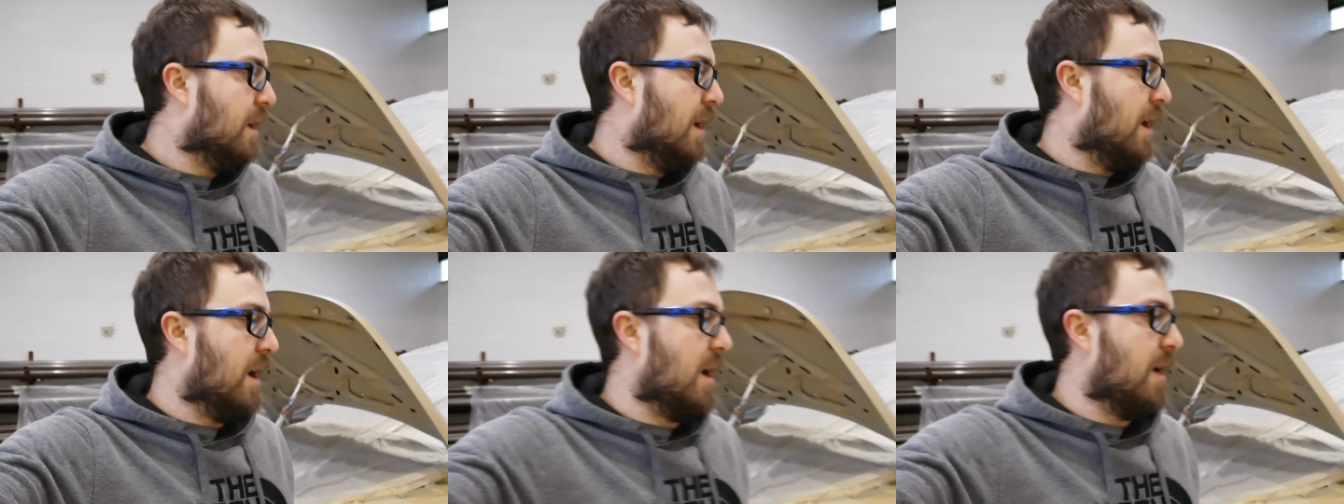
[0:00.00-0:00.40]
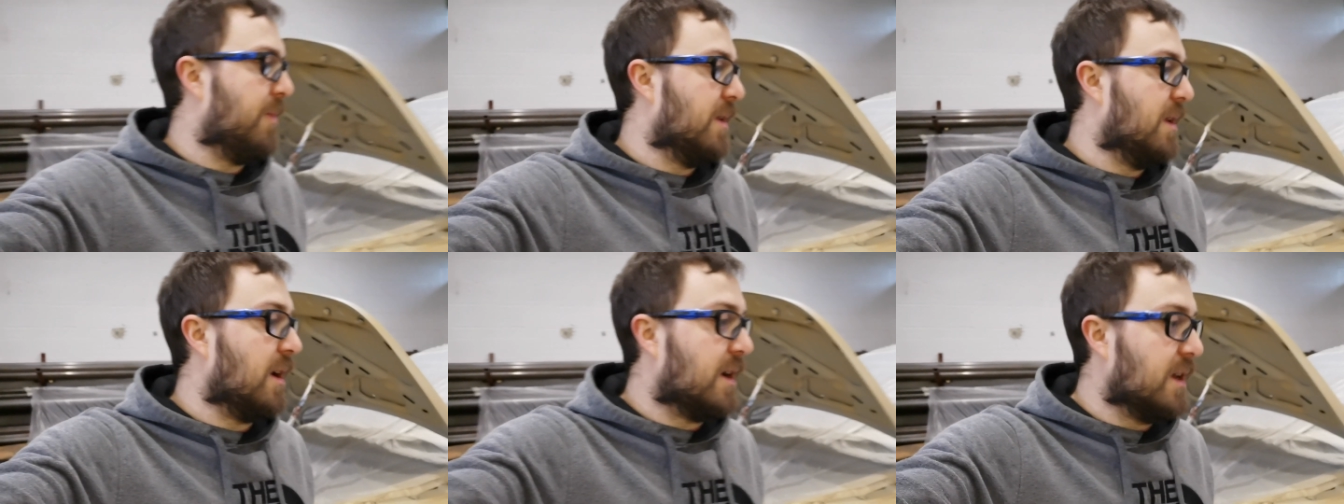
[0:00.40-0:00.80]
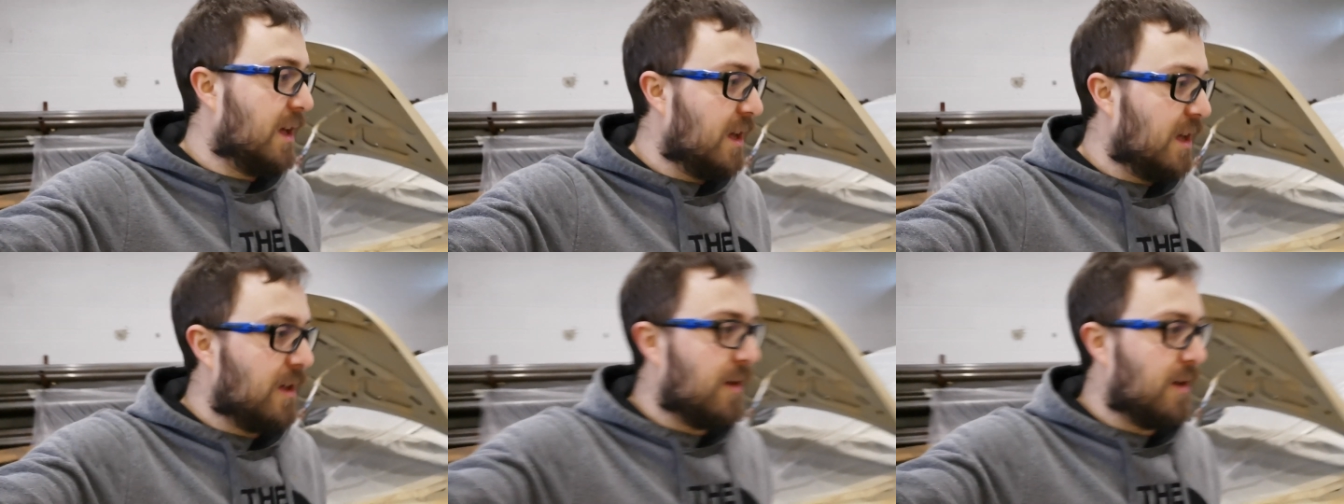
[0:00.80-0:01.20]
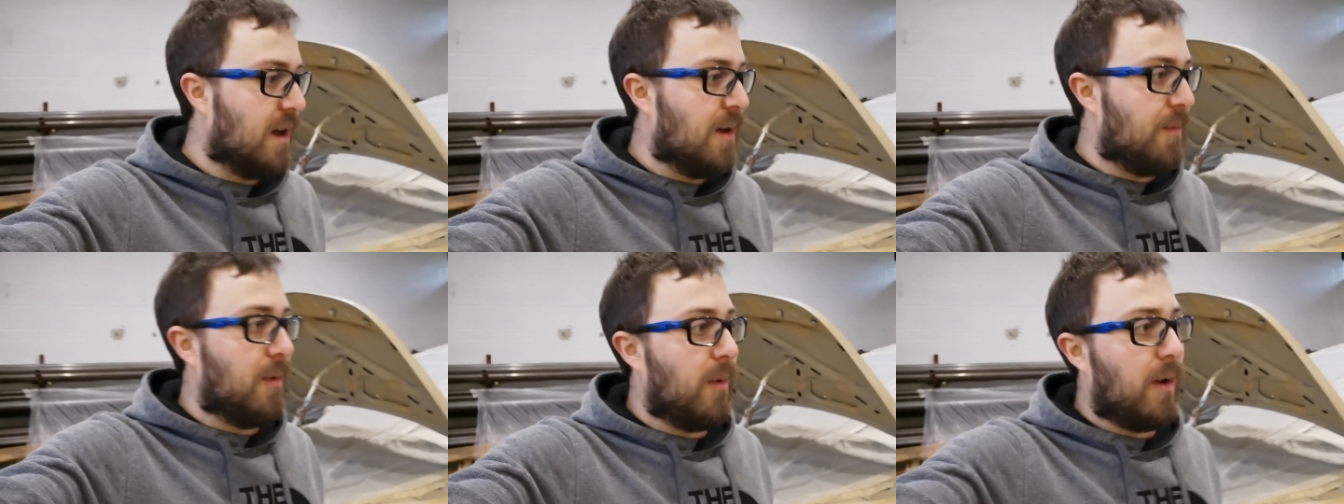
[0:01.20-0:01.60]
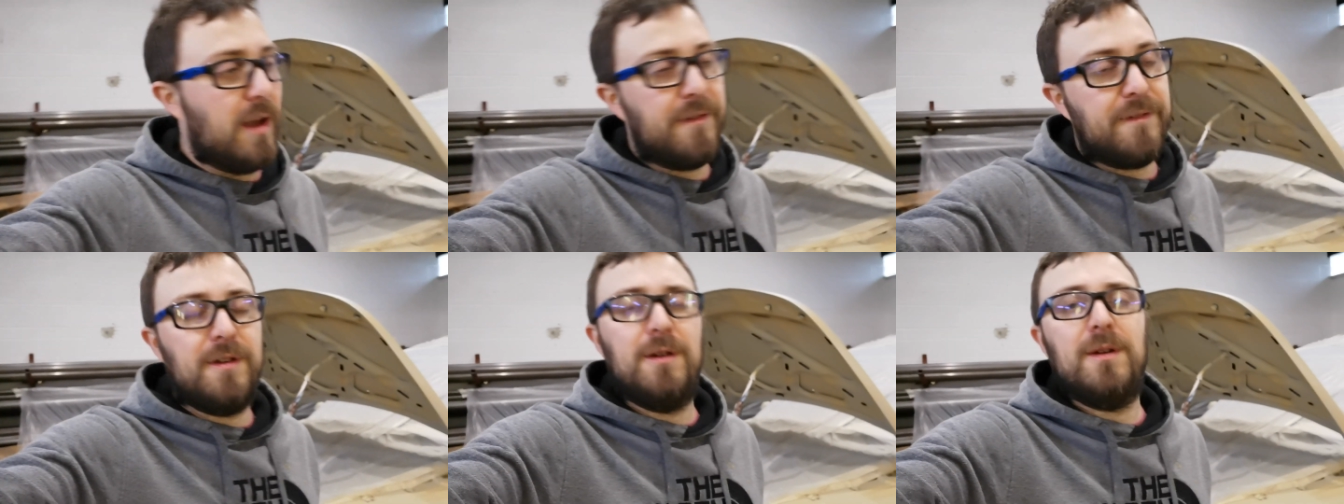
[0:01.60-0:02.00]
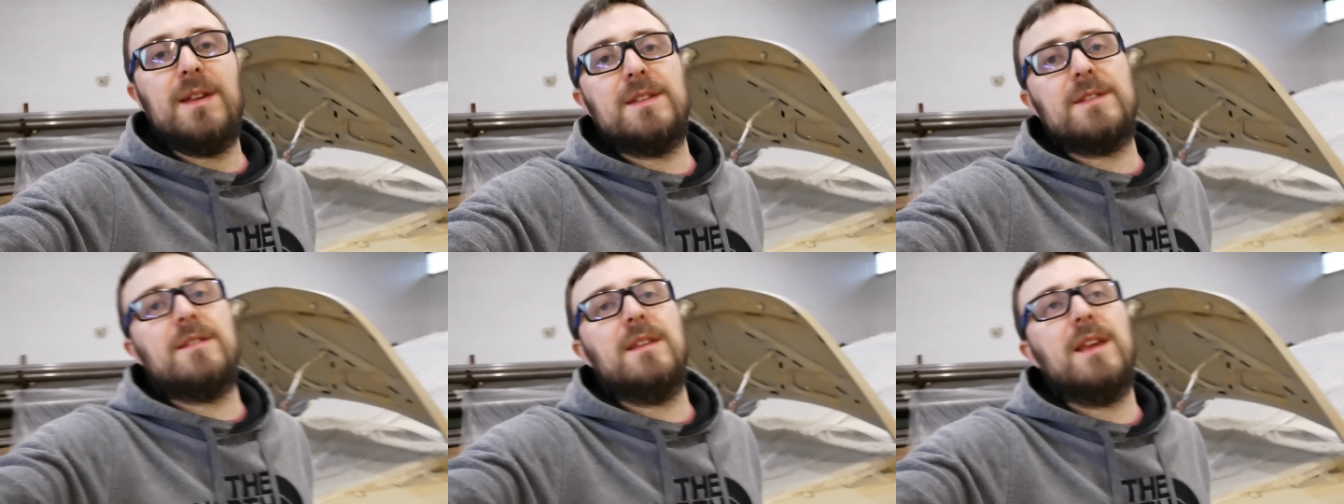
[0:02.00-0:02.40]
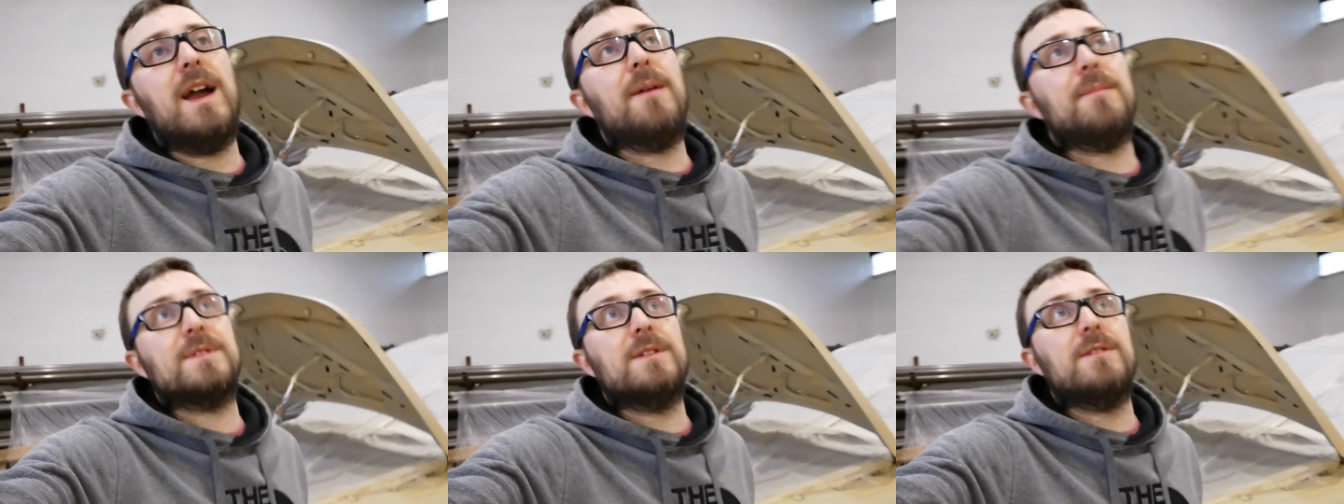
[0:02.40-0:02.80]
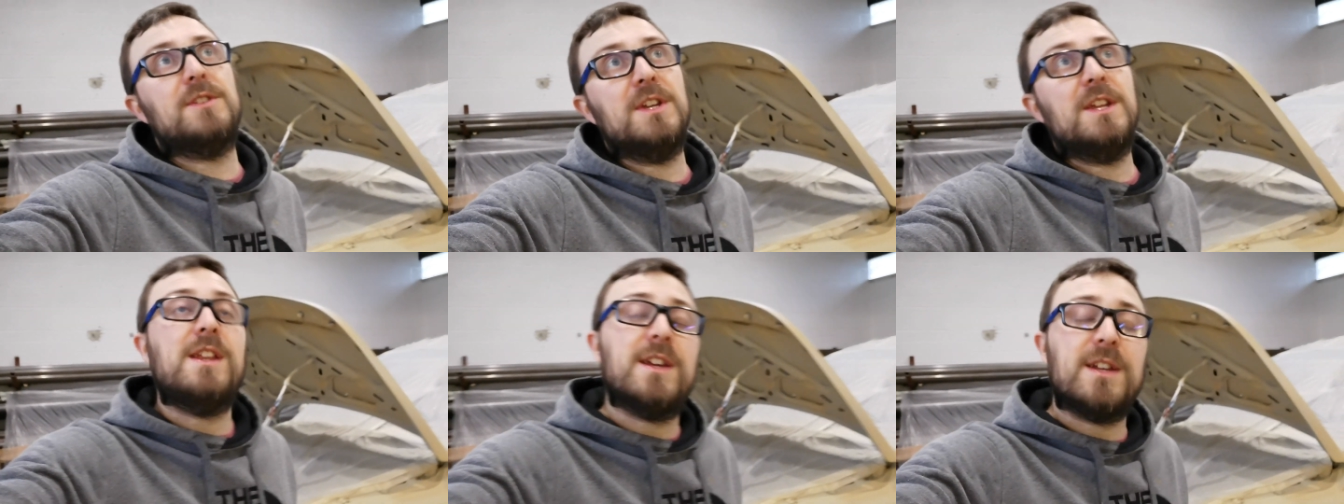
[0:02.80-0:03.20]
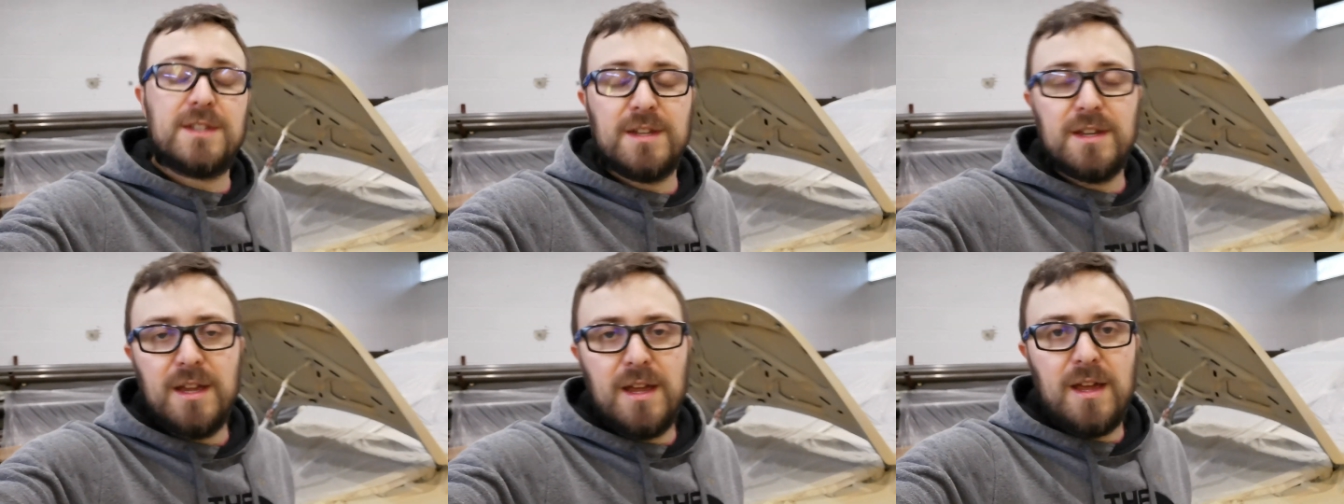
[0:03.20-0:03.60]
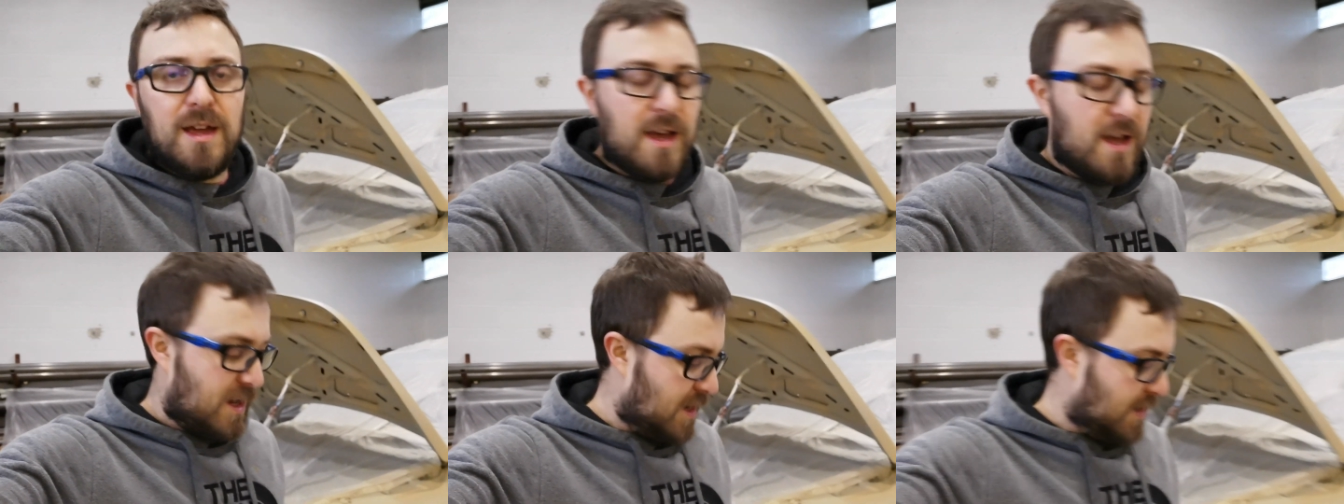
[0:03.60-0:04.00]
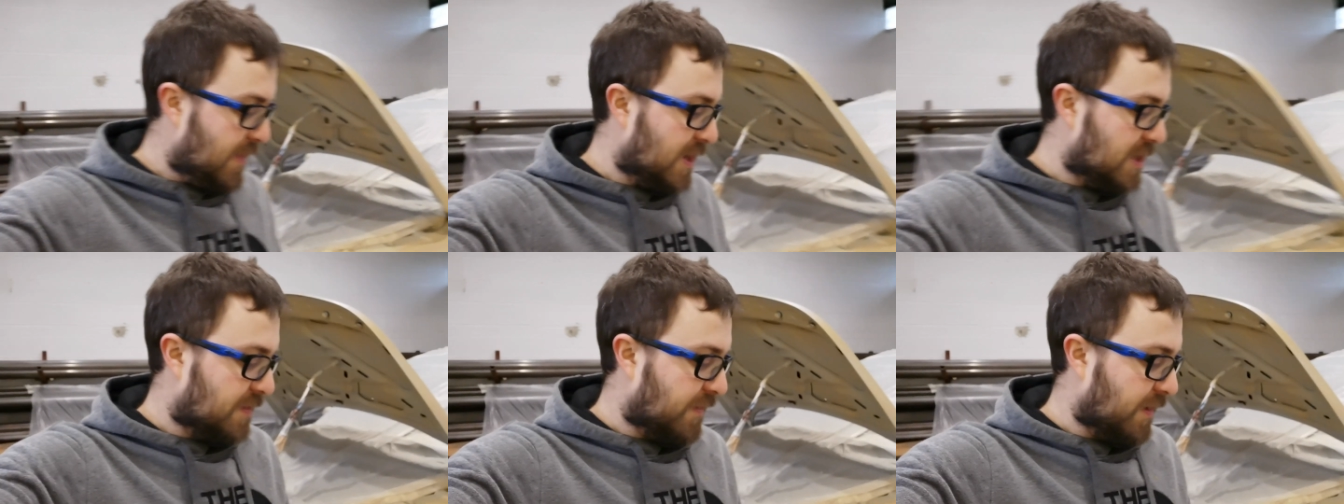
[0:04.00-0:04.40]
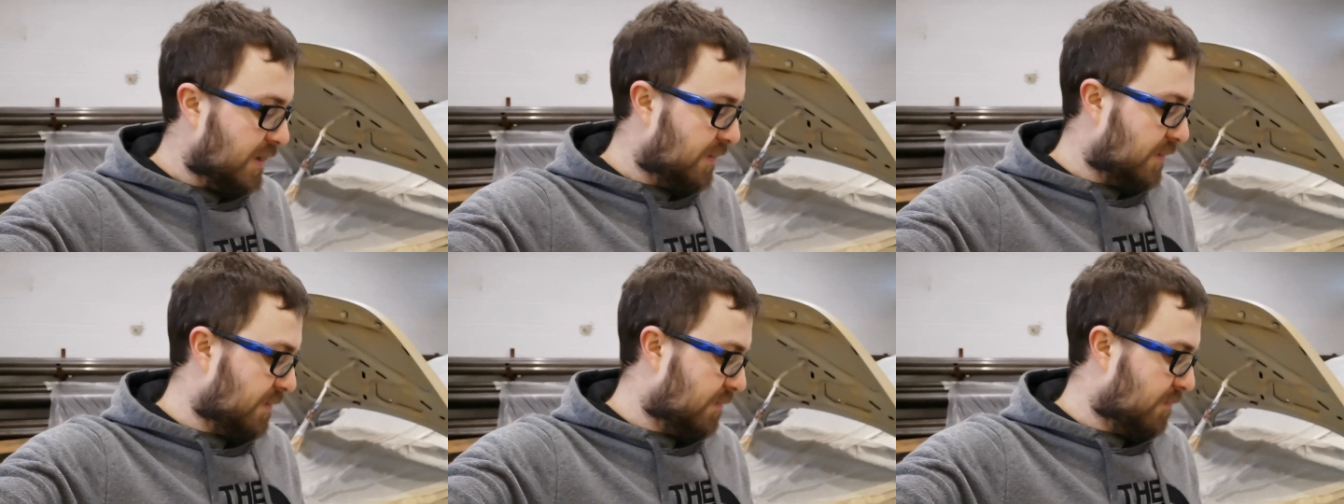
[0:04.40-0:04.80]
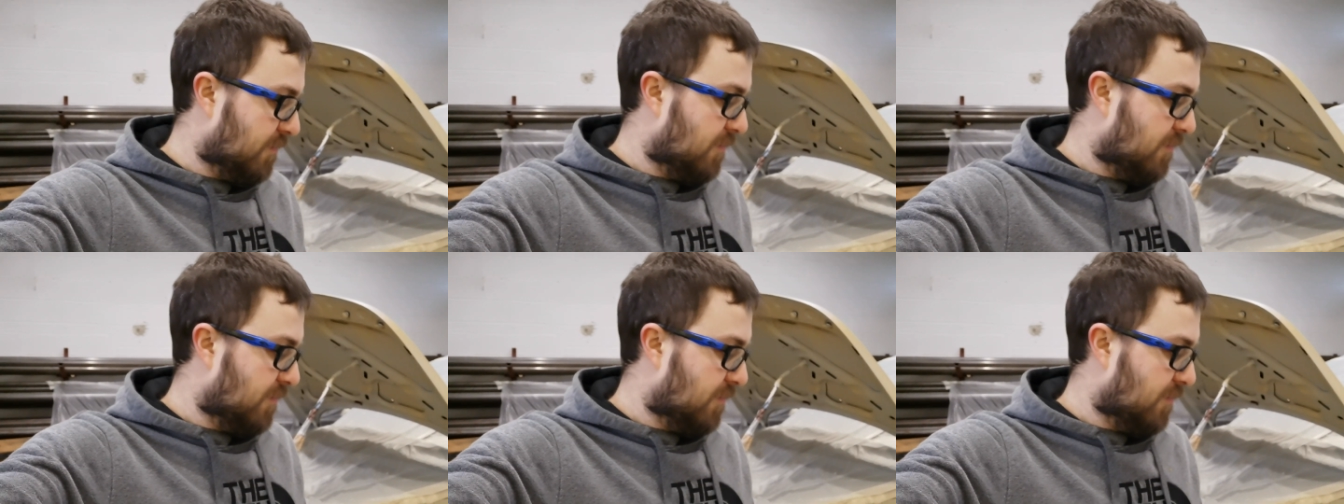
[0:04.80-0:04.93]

But luckily, my wife, who is the absolute genius, managed to find,